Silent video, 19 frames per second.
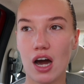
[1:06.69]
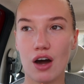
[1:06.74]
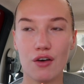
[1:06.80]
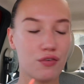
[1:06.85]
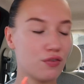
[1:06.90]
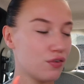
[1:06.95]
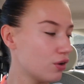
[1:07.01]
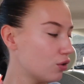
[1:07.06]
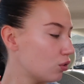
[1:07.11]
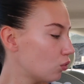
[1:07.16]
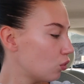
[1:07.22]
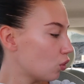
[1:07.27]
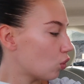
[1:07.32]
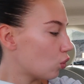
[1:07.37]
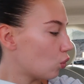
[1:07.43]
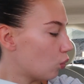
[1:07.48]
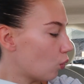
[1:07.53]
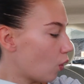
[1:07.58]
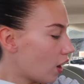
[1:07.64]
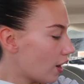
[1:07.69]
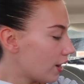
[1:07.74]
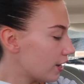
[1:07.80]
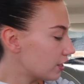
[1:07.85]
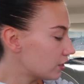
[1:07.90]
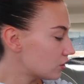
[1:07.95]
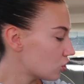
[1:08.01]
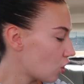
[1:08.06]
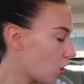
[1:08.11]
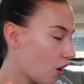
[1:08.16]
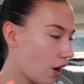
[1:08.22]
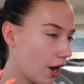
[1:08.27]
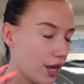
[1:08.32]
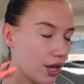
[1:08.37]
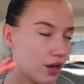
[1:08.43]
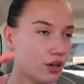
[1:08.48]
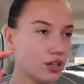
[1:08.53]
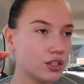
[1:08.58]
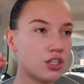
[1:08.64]
I feel quite
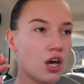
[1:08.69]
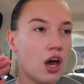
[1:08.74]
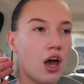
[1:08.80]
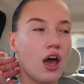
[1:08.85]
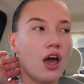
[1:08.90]
tired.